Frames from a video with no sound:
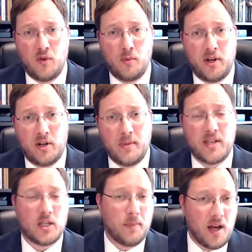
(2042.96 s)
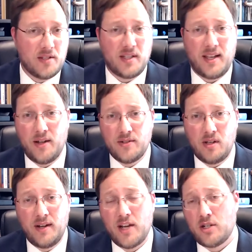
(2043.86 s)
the familiar Domestic Policy
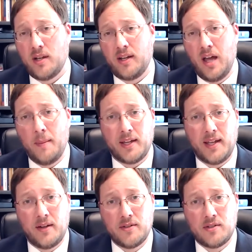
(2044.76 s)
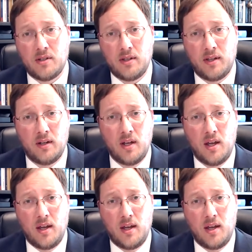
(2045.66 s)
Council, National Economic Council, and